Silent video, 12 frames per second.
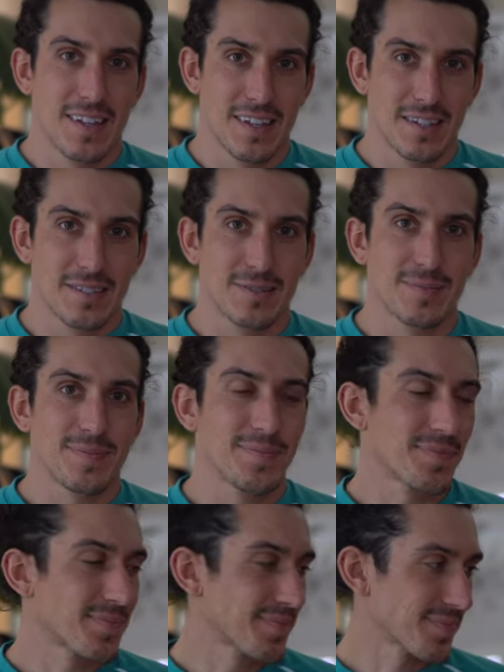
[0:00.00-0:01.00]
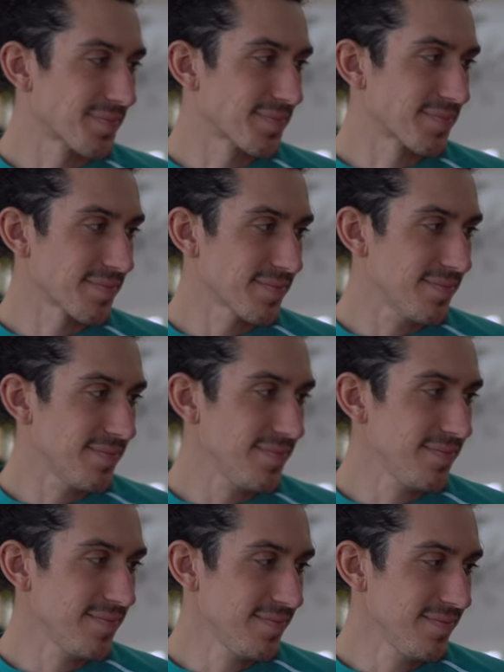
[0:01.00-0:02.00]

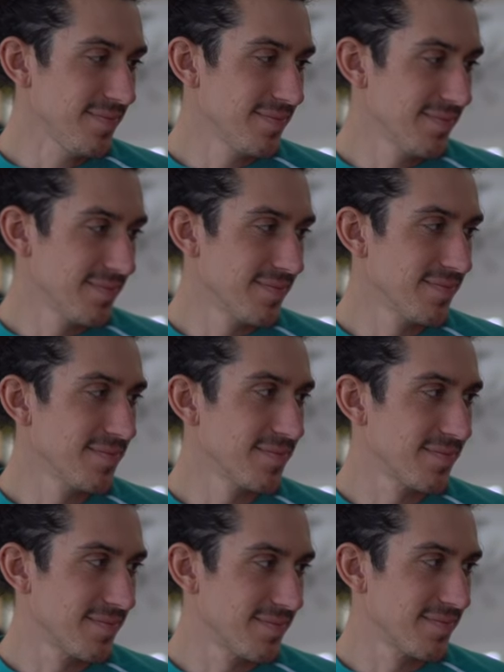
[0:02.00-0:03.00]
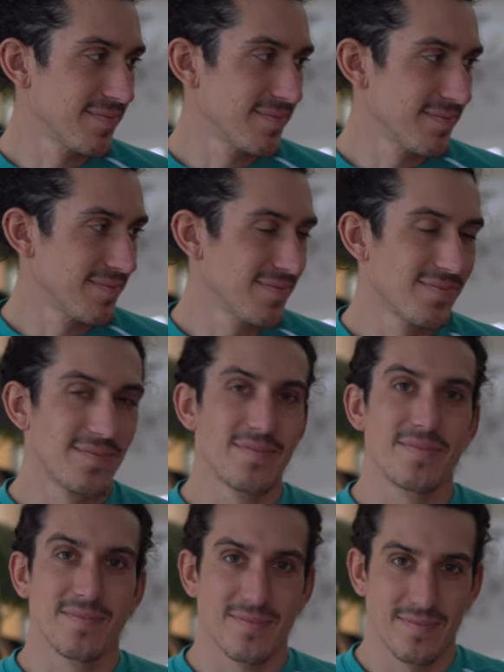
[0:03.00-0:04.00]

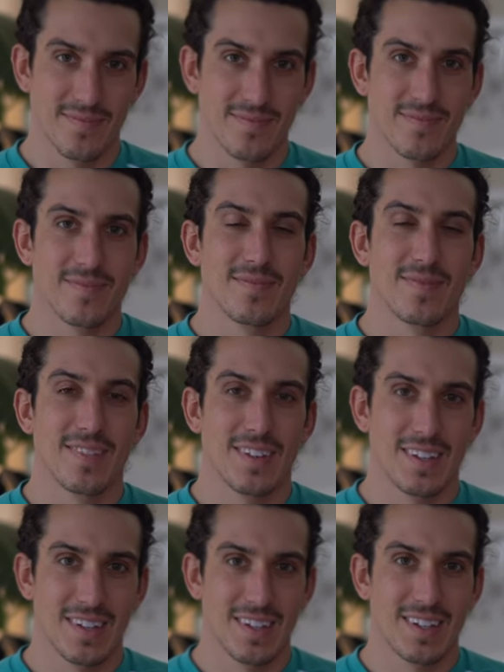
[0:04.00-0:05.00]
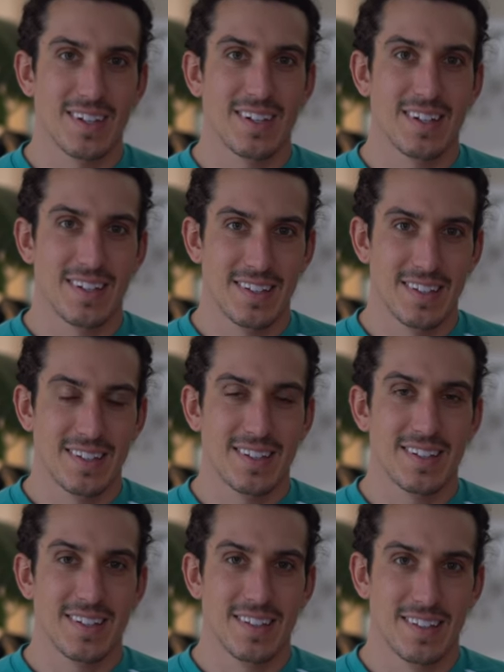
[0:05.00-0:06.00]

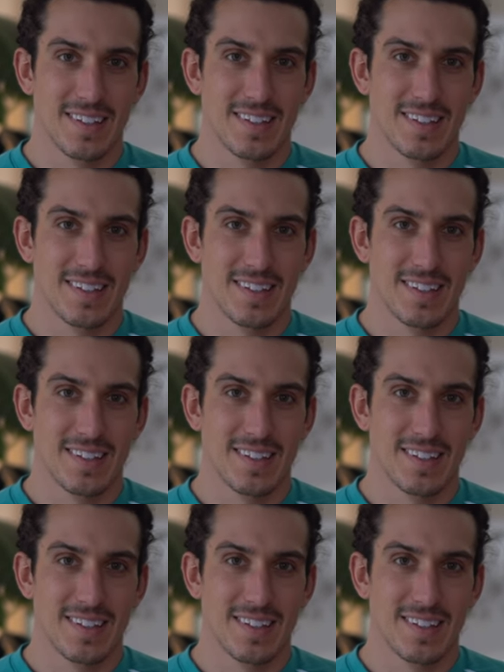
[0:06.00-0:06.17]
(silent)